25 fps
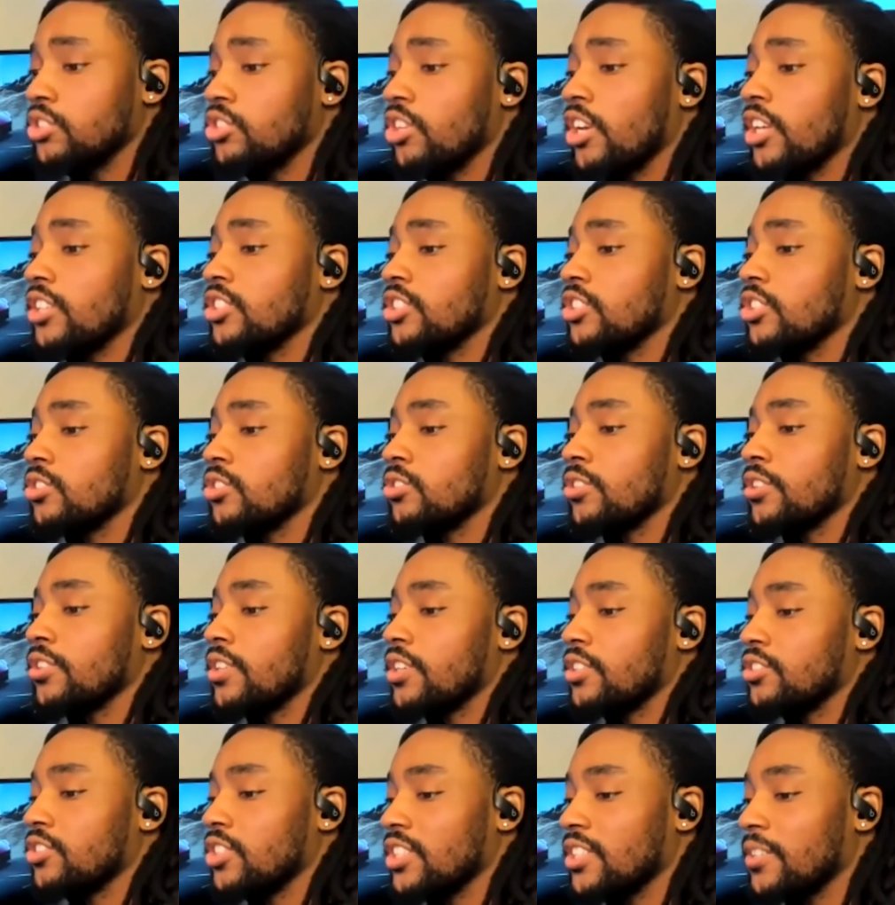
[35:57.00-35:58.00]
transitioned to
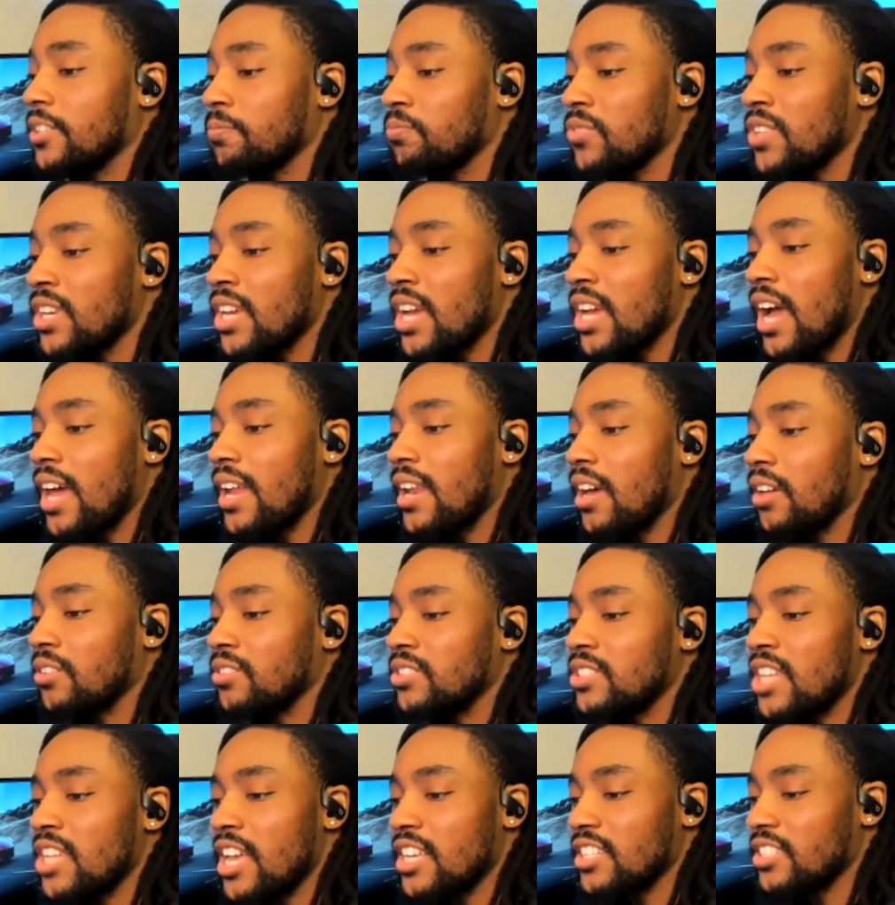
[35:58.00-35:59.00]
electric, and now
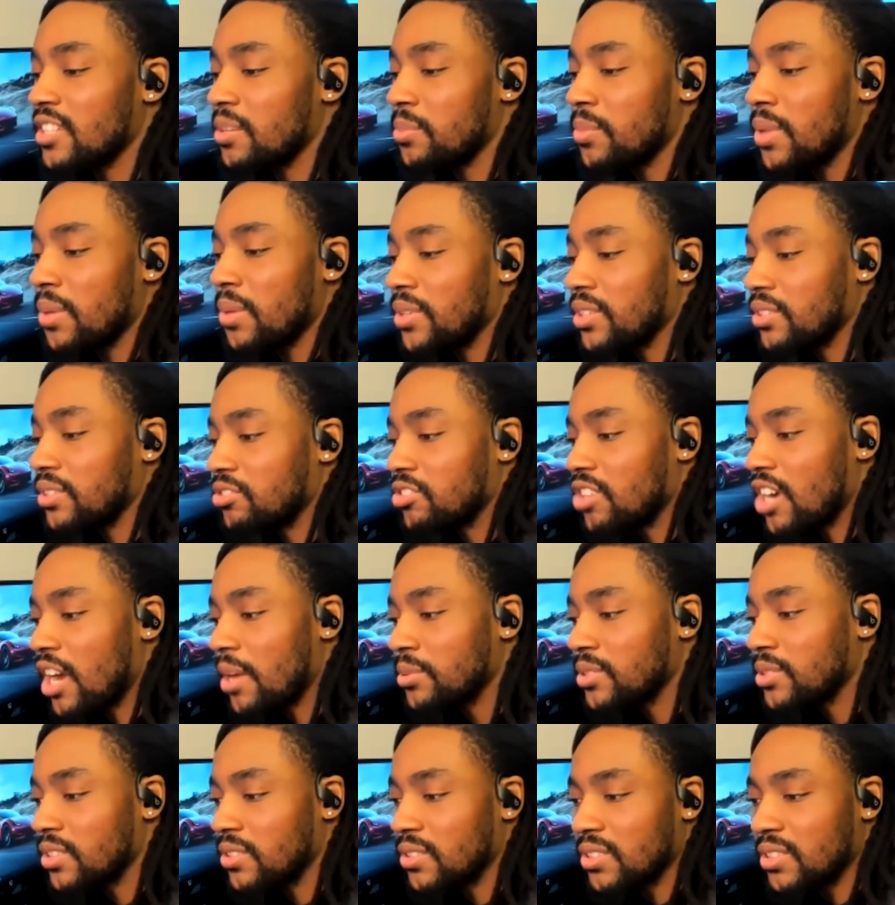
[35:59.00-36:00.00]
Tesla maybe
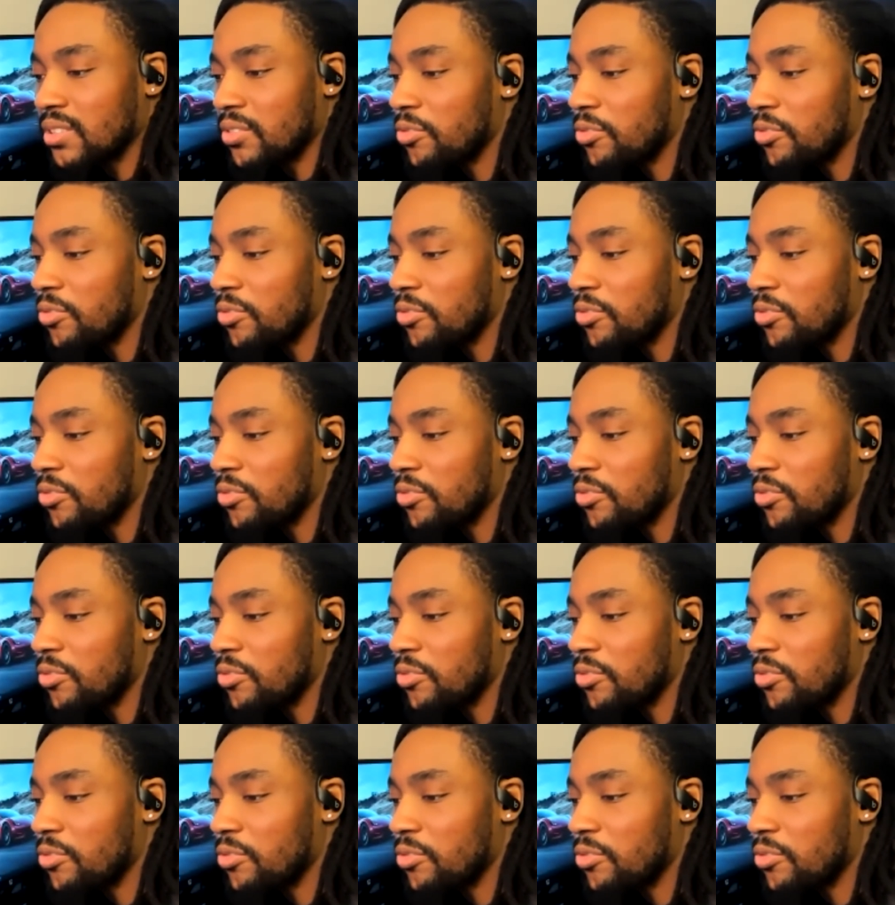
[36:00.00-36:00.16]
grabs a